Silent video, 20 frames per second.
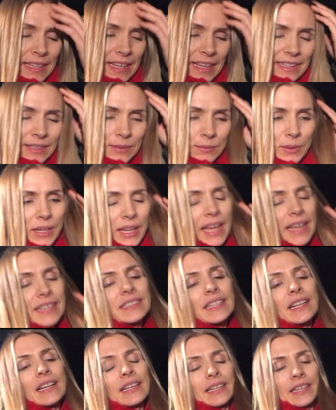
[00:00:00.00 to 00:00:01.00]
and it will
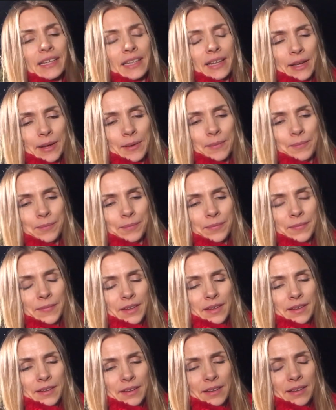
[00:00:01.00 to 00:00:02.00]
actually um,
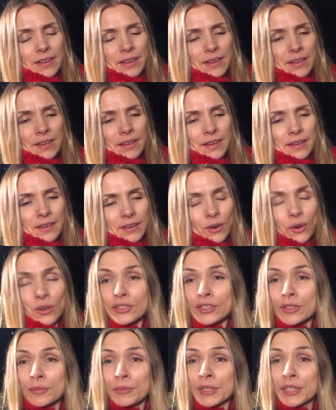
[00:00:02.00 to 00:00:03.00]
uh,
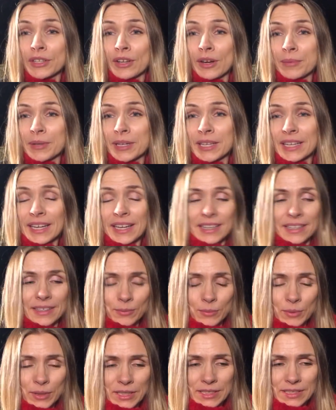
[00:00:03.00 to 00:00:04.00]
also meet up
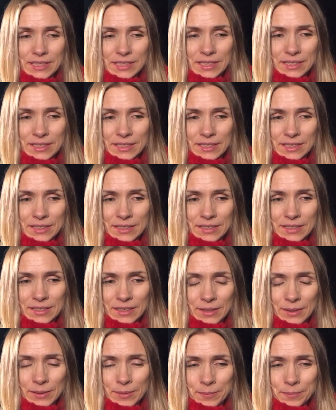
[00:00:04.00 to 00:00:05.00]
again when it's in in
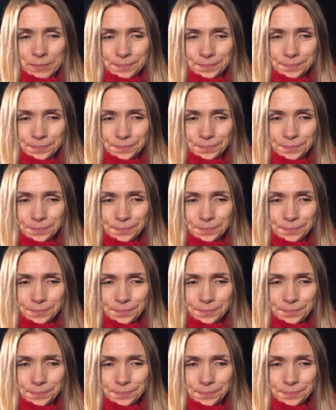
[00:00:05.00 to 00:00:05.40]
um,